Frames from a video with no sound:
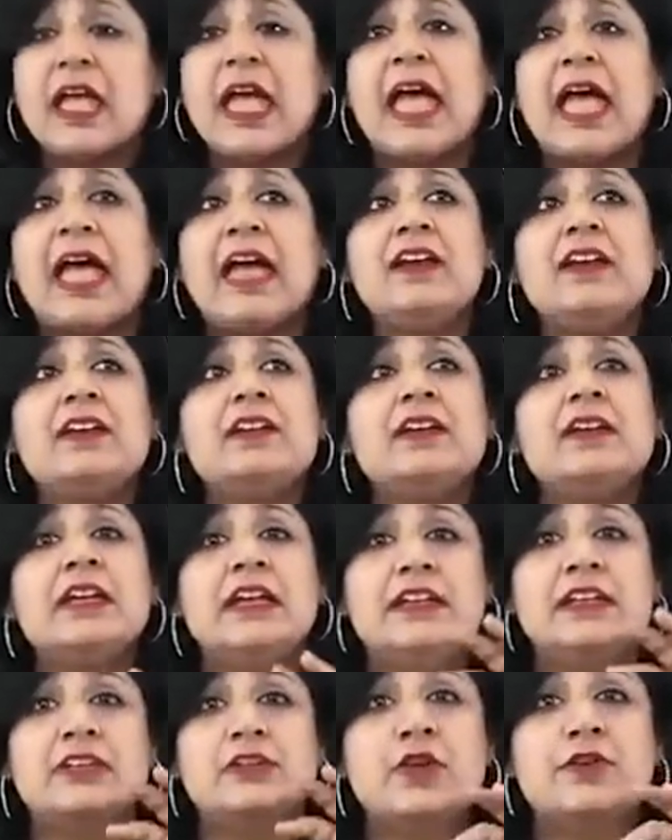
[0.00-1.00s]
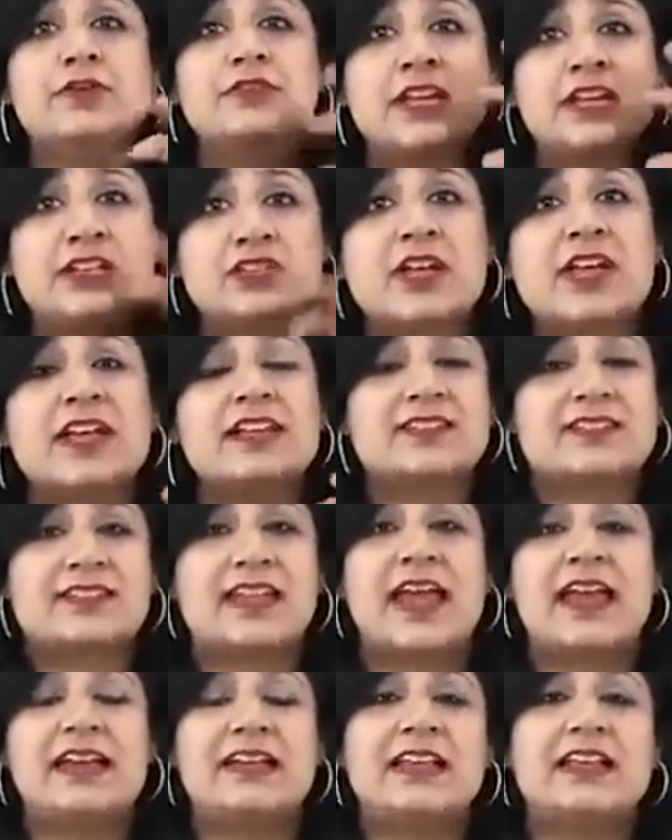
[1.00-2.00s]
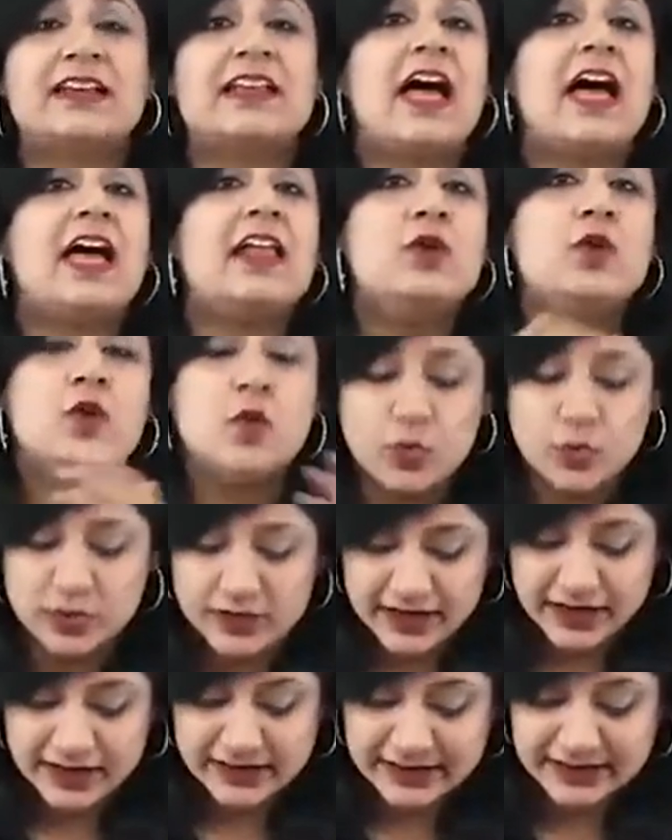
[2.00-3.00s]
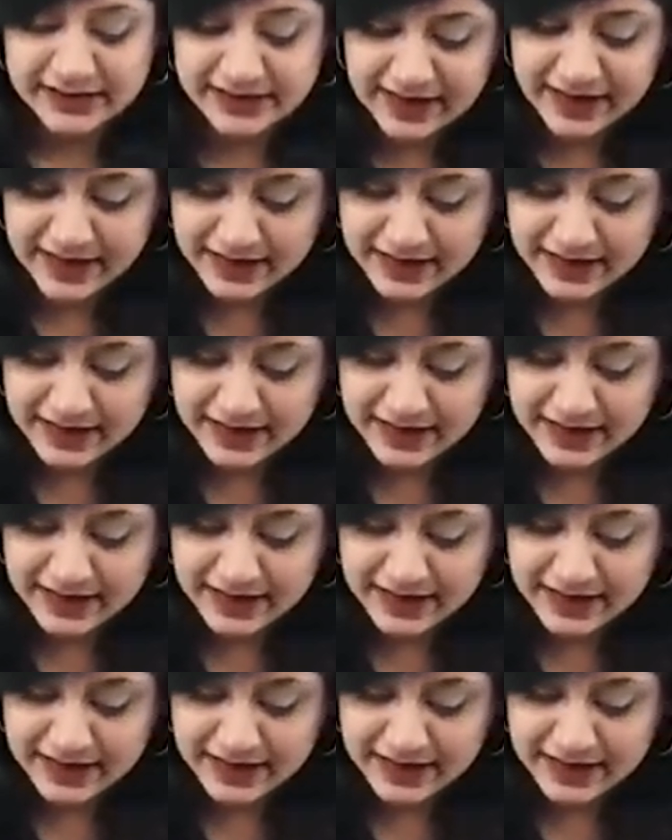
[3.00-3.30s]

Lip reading: and it is of such an extent that alone it